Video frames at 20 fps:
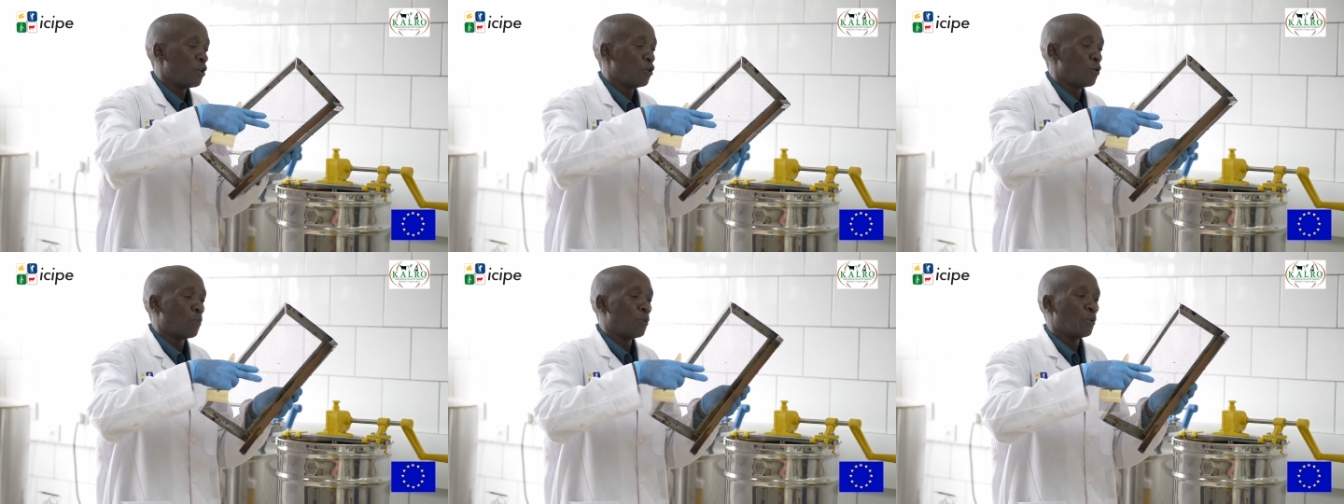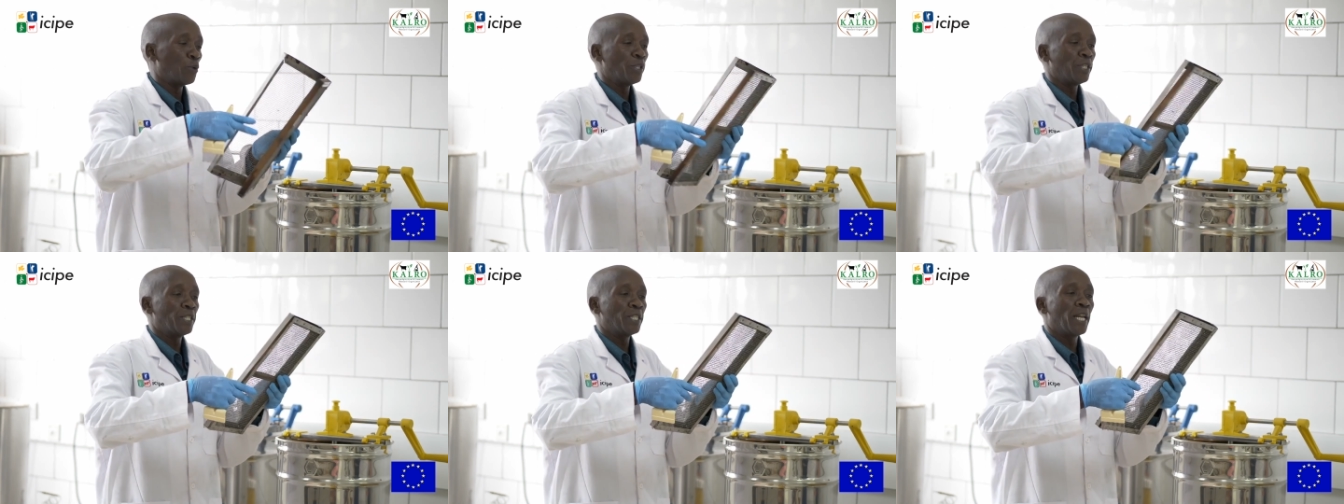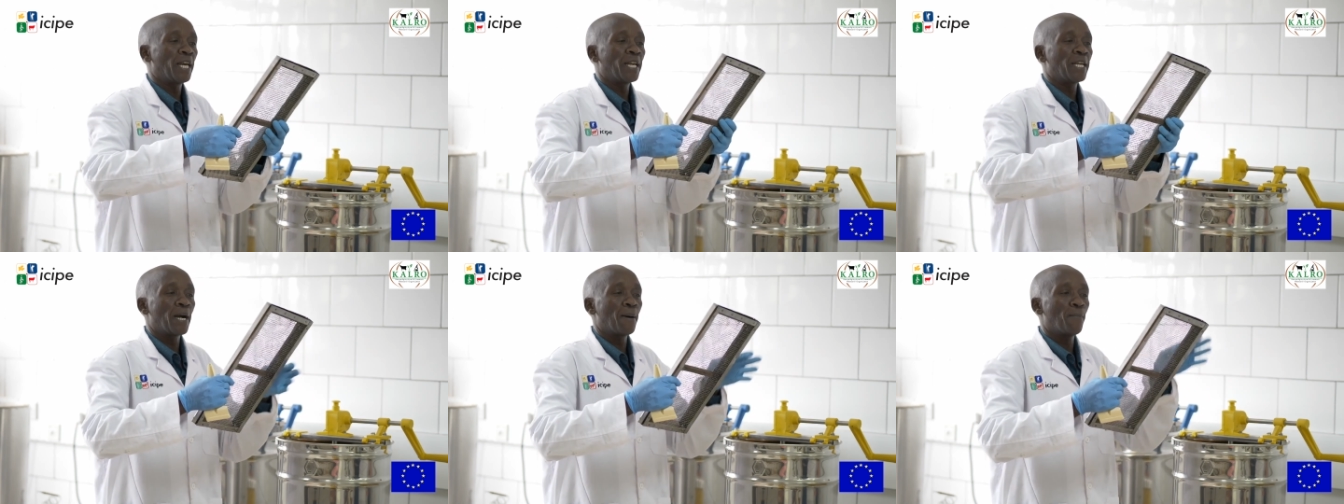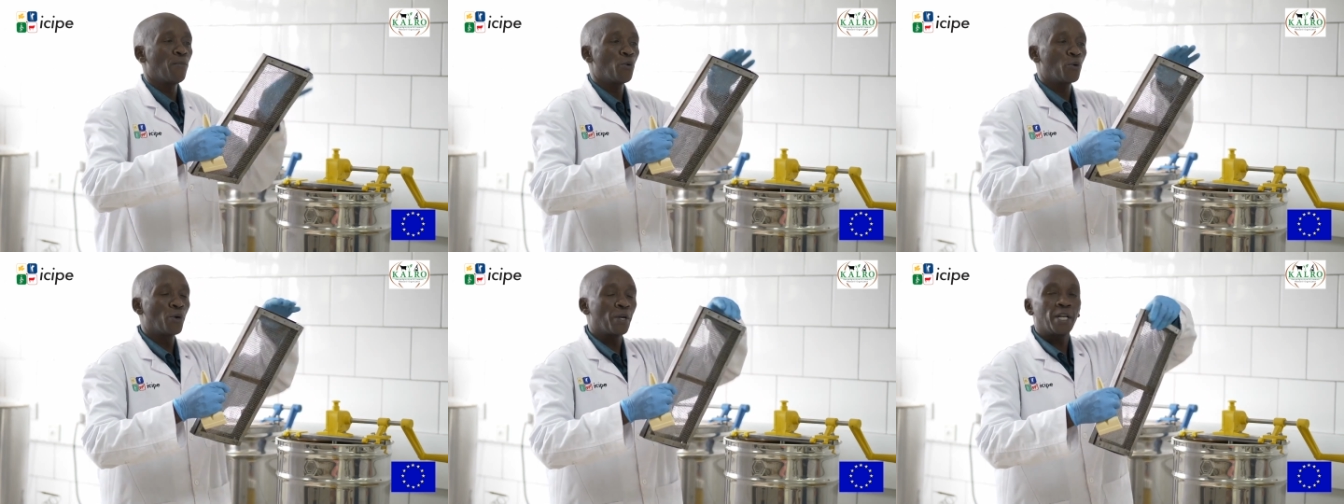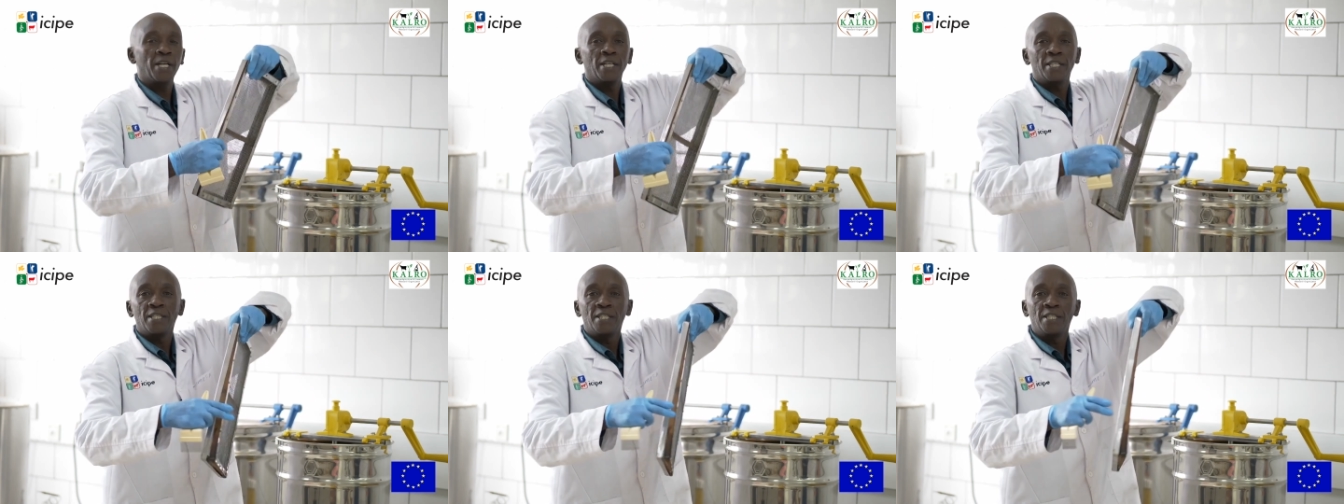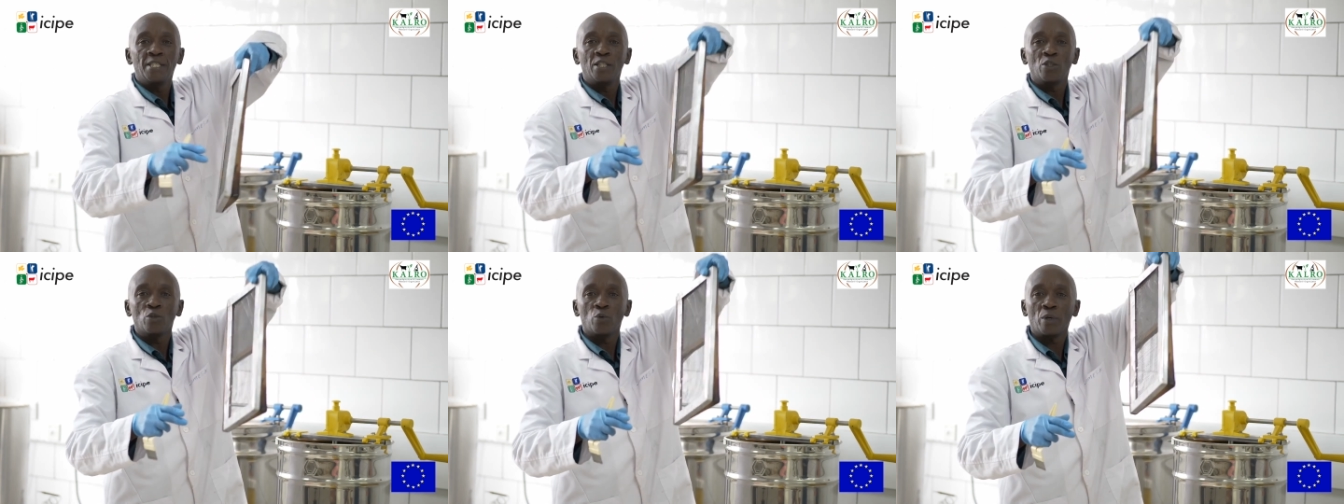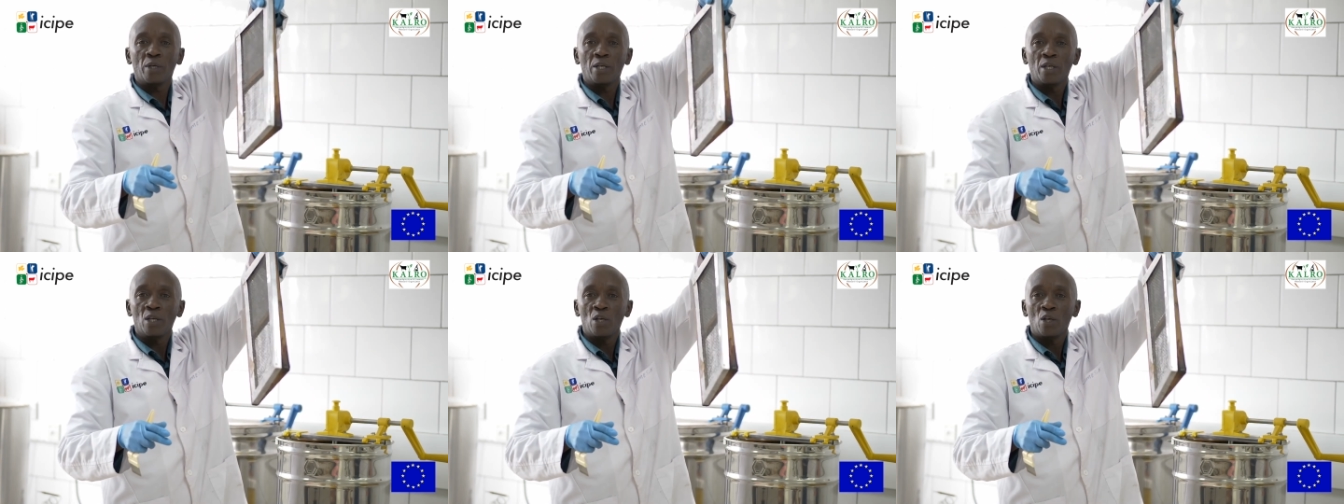you put it like a booklet this
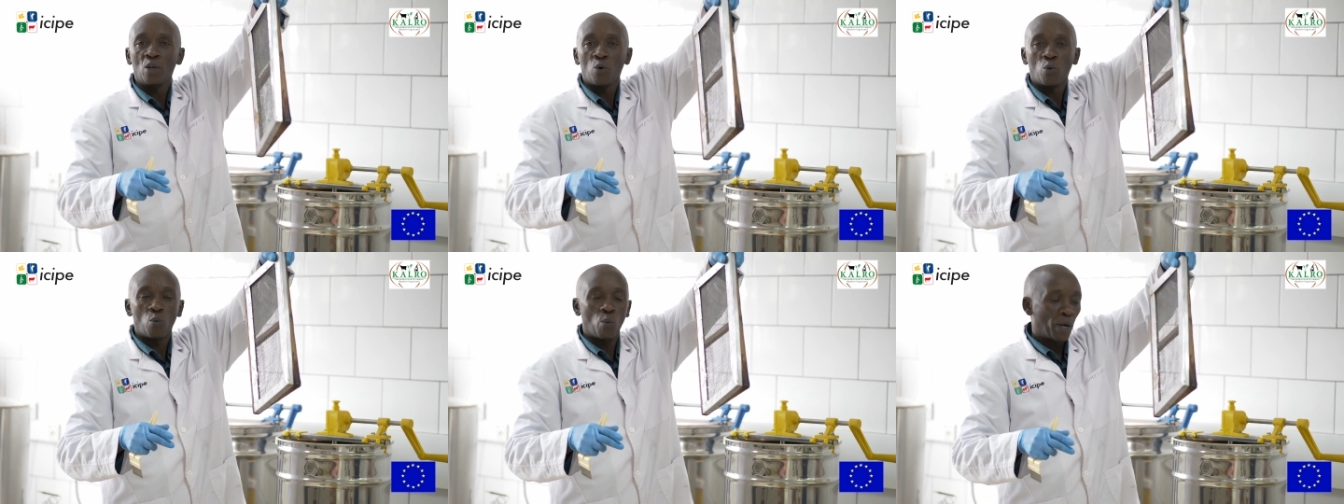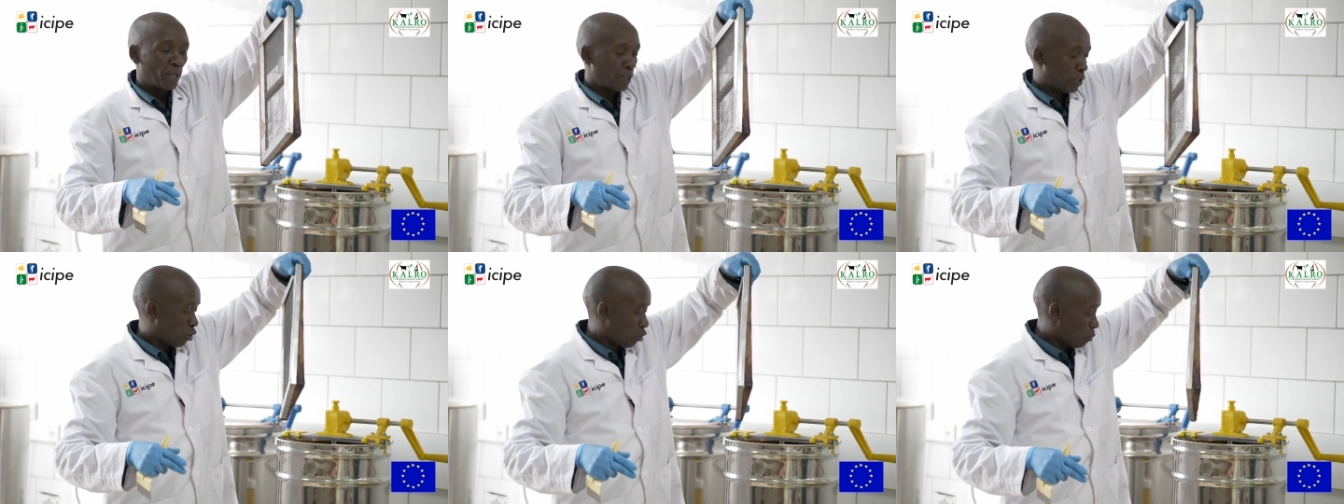way. Once you